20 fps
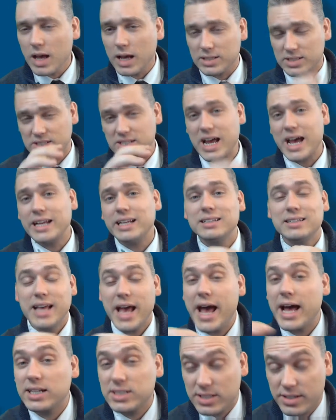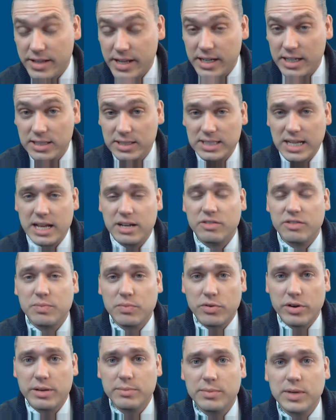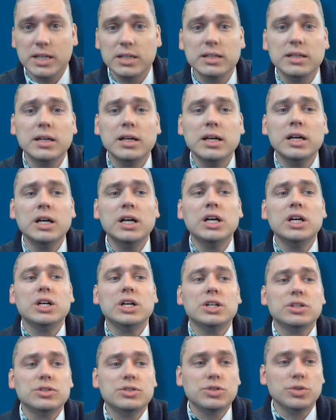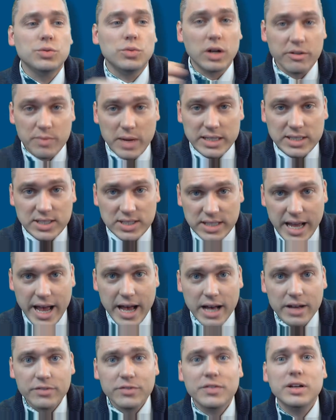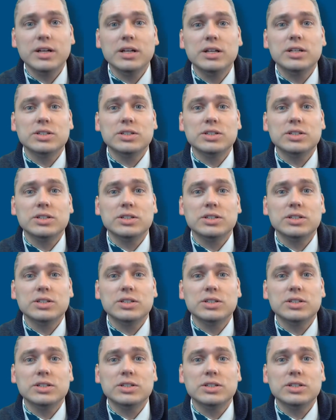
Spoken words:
assign a task then inside of Prima to one of my staff.